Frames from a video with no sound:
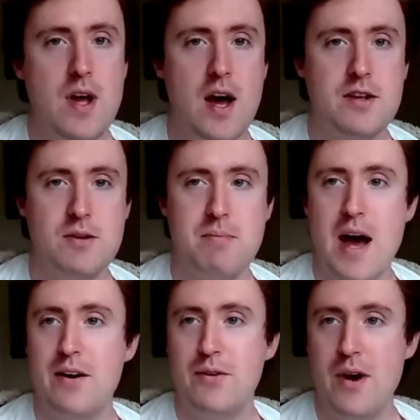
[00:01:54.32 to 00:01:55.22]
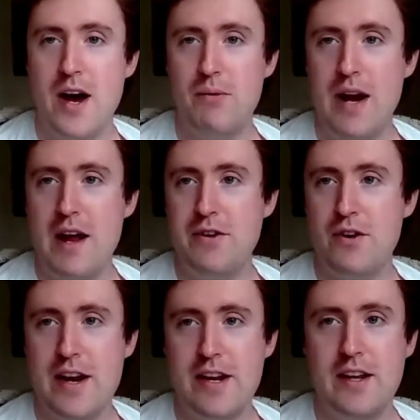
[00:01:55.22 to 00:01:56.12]
Uh, so, Matt, uh, whenever
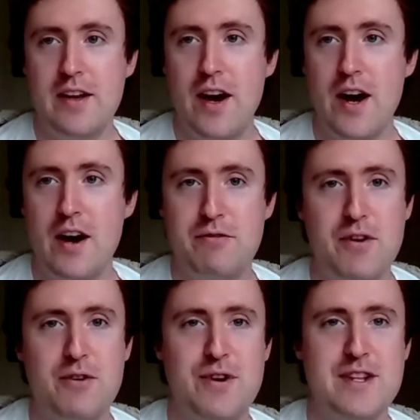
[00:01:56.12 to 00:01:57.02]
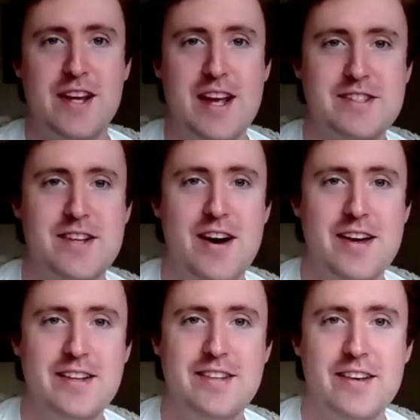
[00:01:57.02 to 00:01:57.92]
you're ready, uh, feel free to get
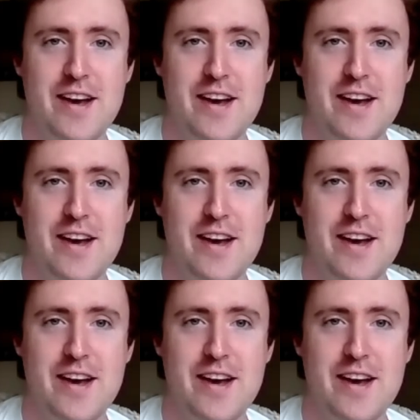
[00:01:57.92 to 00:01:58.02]
started.